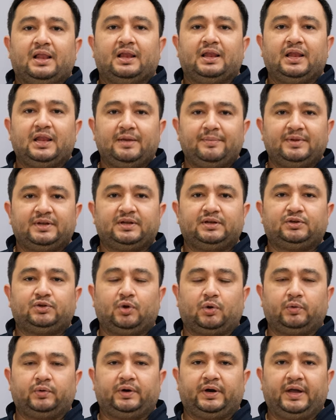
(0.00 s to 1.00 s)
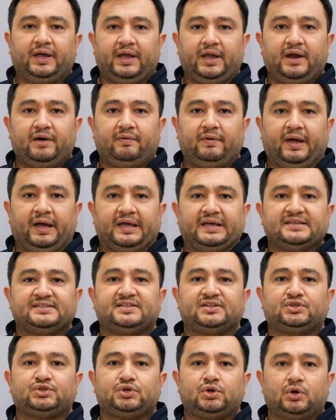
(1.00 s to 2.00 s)
Limited donor area is
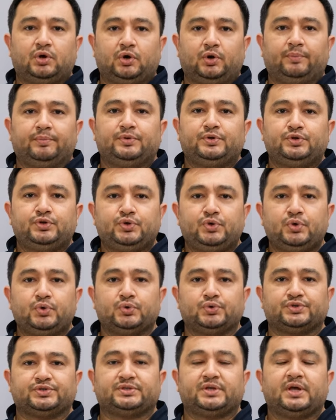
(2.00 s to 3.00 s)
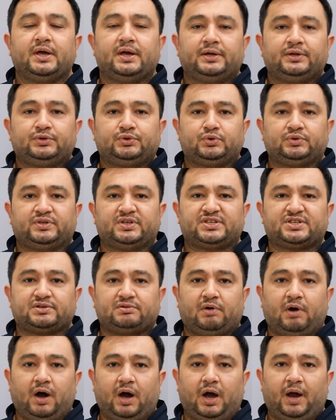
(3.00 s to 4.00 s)
the term used to
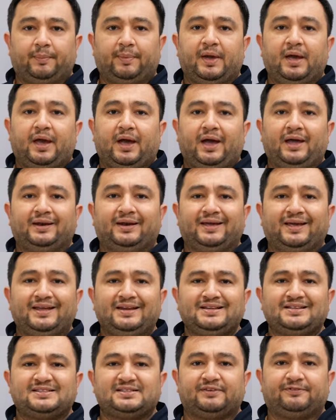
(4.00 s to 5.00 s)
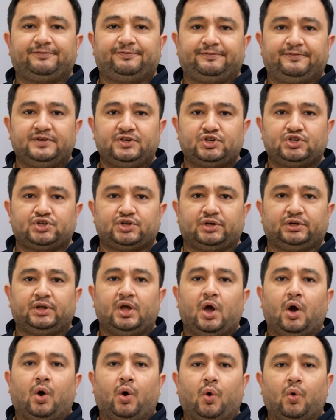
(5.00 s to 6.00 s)
describe an insufficient
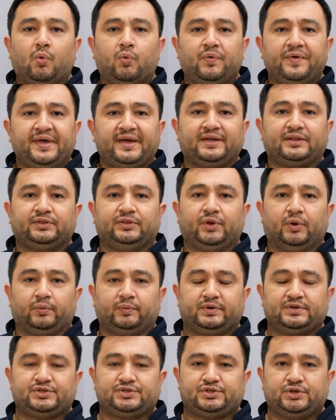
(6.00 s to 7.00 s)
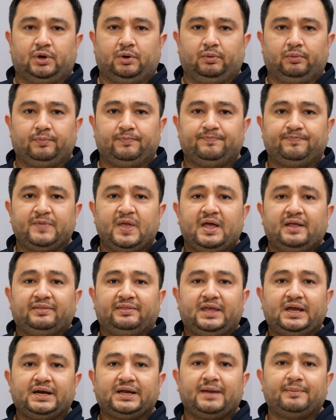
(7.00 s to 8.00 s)
or weak donor zone.
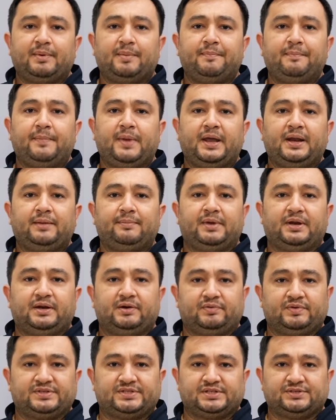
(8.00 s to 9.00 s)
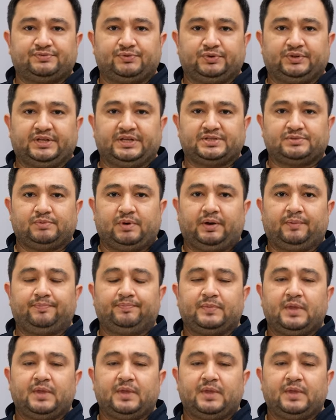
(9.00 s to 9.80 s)
There can be many, many reasons for this one.